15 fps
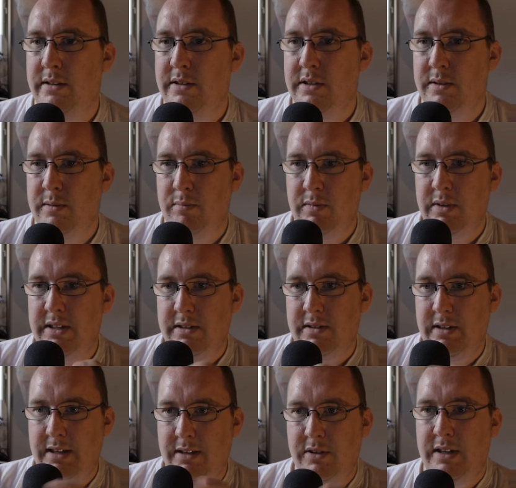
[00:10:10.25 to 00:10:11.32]
Just this
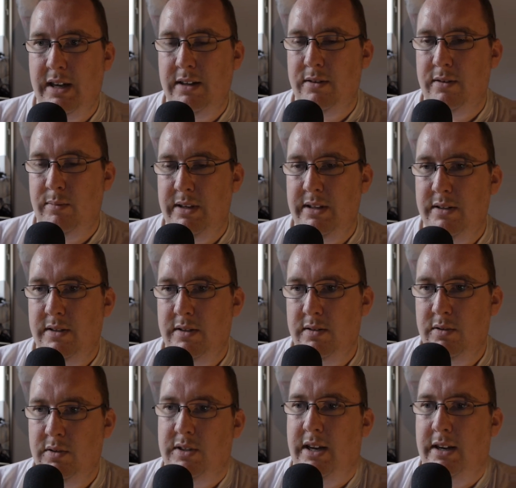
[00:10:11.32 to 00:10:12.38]
thing together means
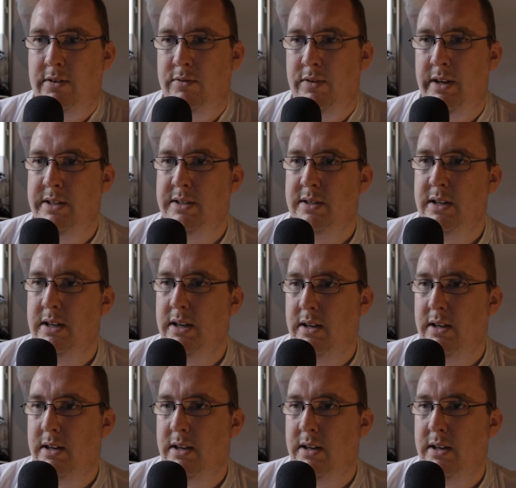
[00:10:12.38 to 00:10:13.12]
to sacrifice.